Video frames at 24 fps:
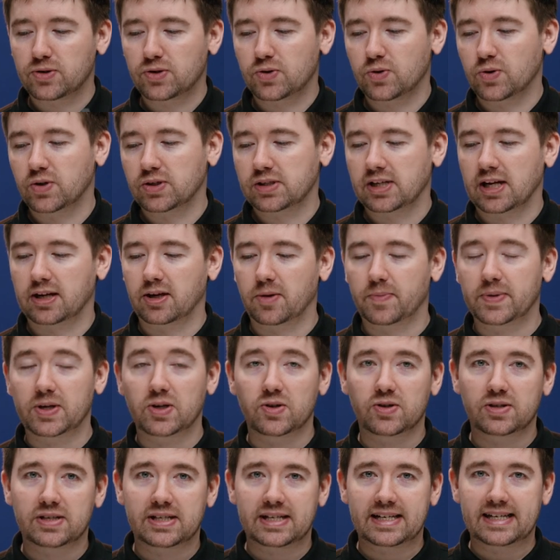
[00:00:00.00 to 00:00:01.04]
source, I'm going to be
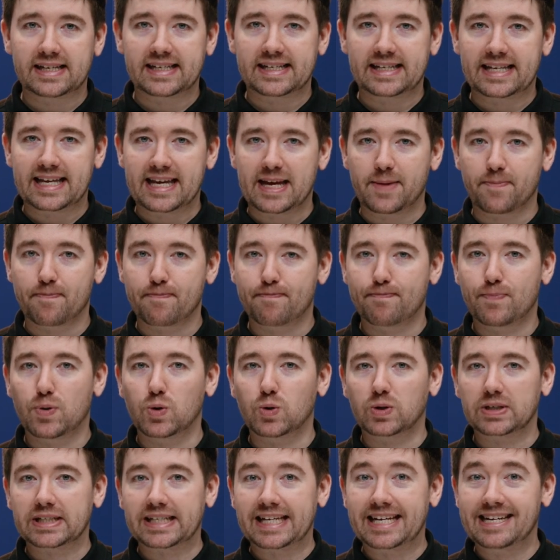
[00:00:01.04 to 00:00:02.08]
using the
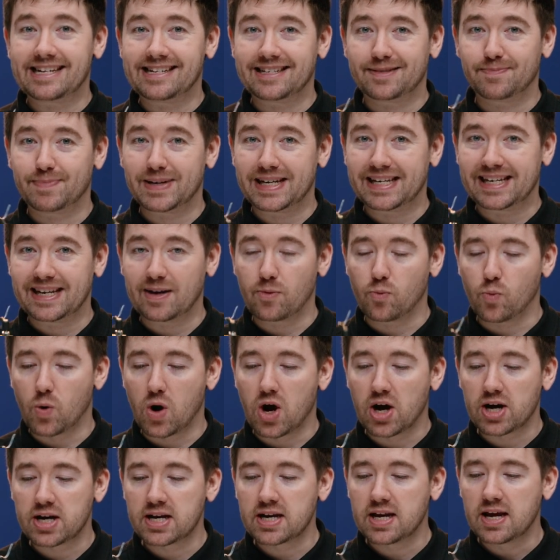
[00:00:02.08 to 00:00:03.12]
Portkeys
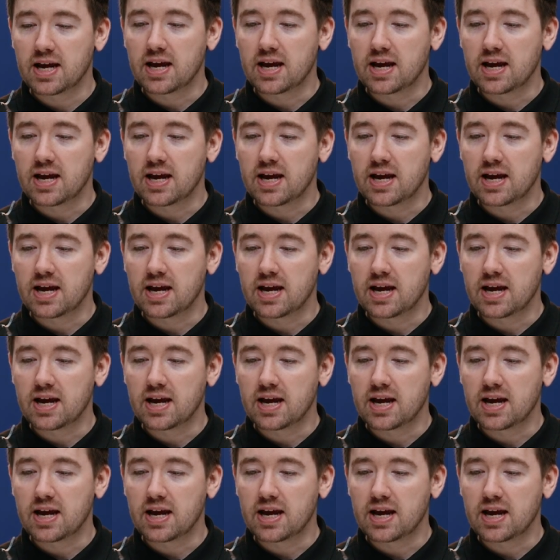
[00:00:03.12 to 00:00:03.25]
BD1,